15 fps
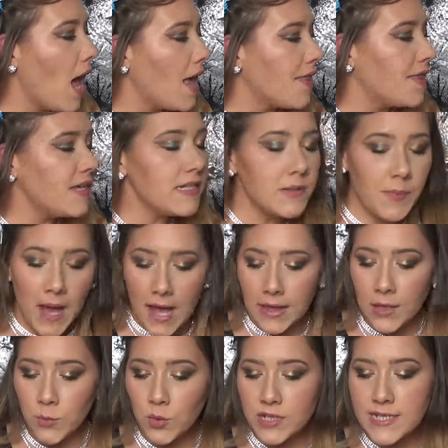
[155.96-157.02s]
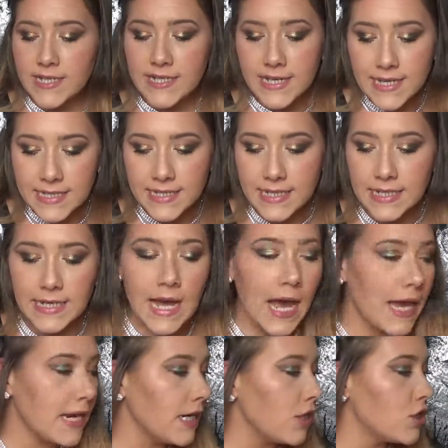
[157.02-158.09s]
this palette was
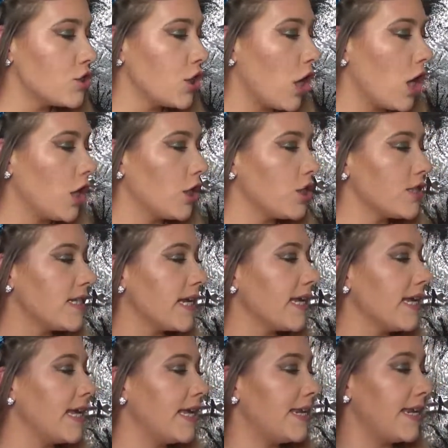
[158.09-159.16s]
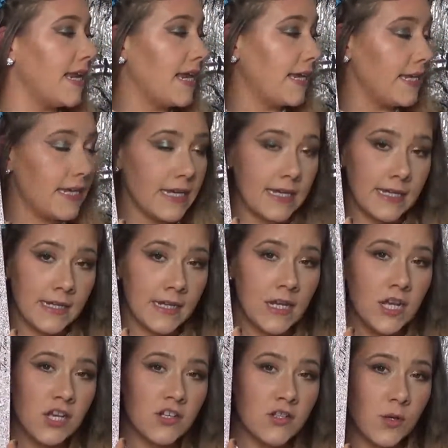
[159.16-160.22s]
$69 Canadian,
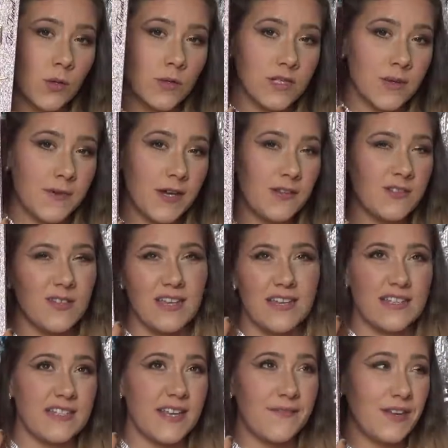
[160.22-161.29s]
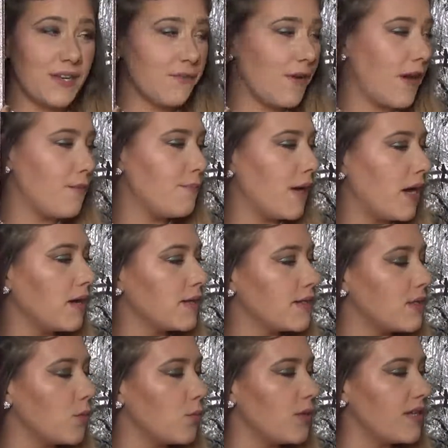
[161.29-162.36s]
so it was about like 75
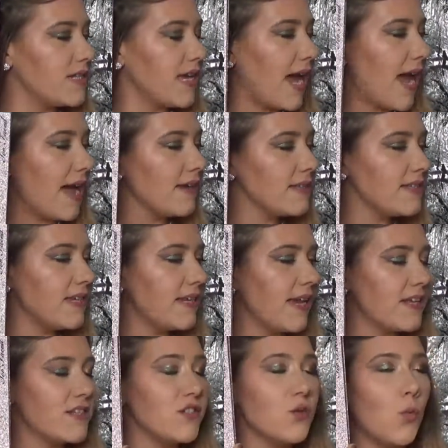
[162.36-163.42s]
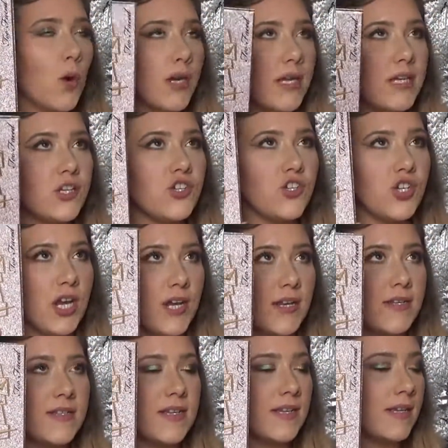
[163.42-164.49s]
bucks with tax. It has 20
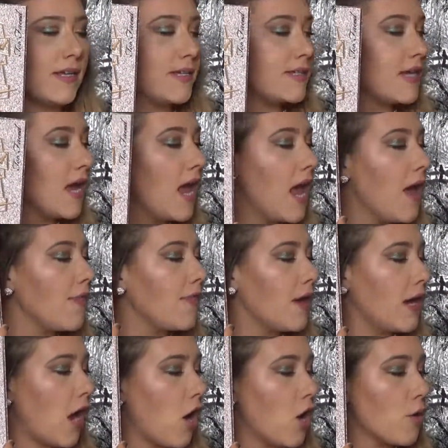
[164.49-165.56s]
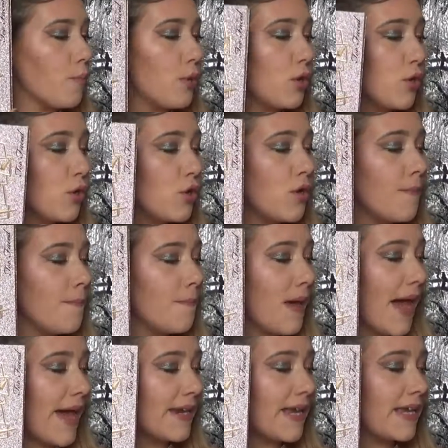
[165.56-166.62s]
shades in it. They are pearl,
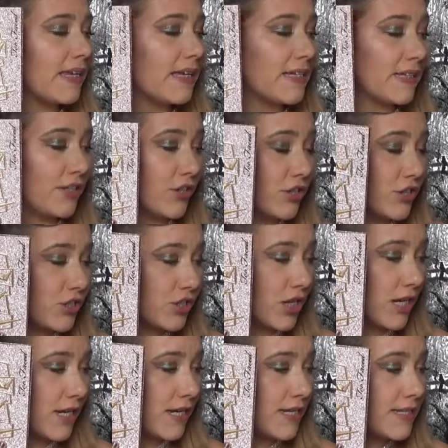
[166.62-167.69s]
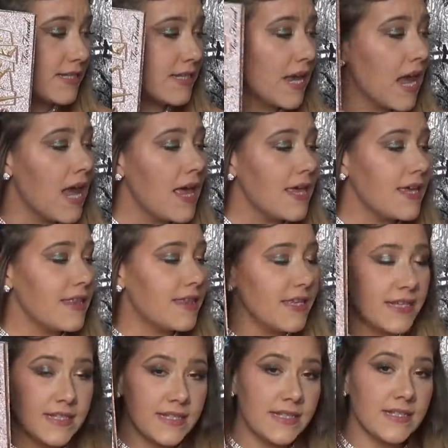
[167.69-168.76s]
matte, and glitter shades.
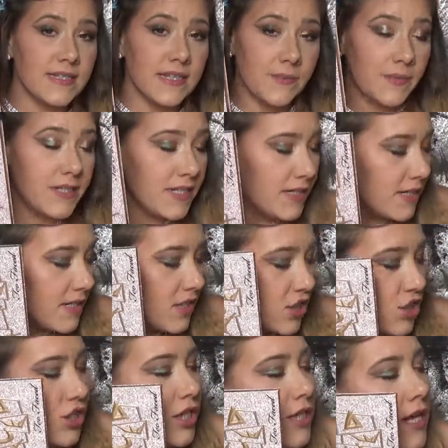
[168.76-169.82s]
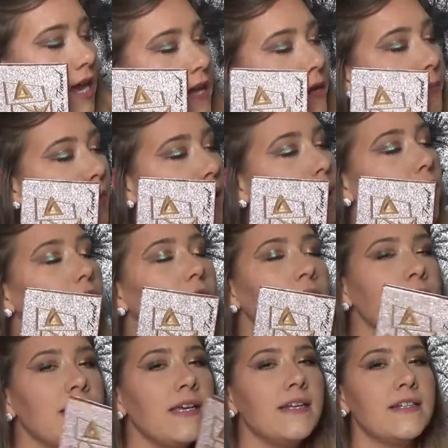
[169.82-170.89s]
This is limited edition, and
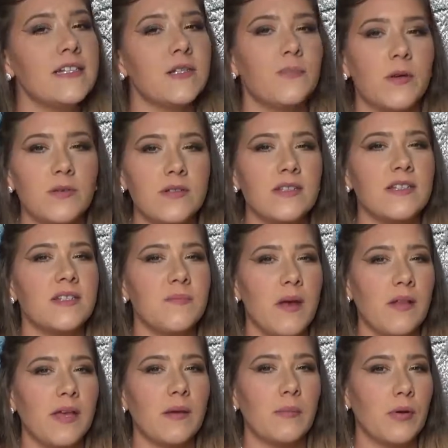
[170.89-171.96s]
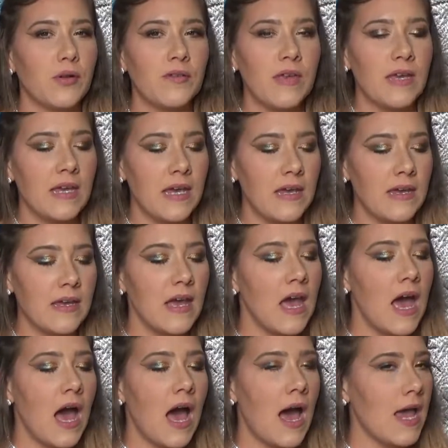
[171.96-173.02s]
apparently it's supposed to smell like birthday cake.
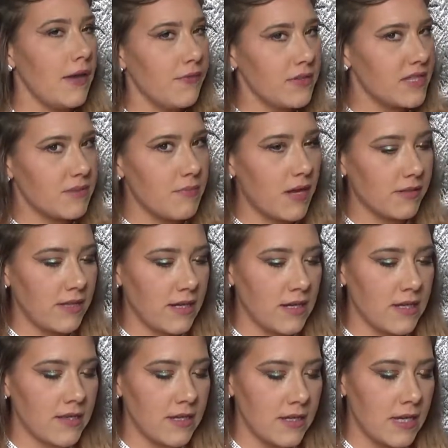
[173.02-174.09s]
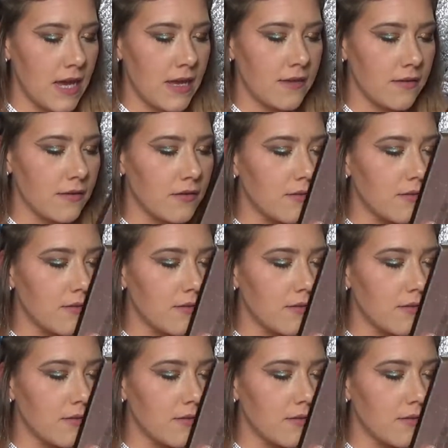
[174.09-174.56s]
I haven't smelled anything yet.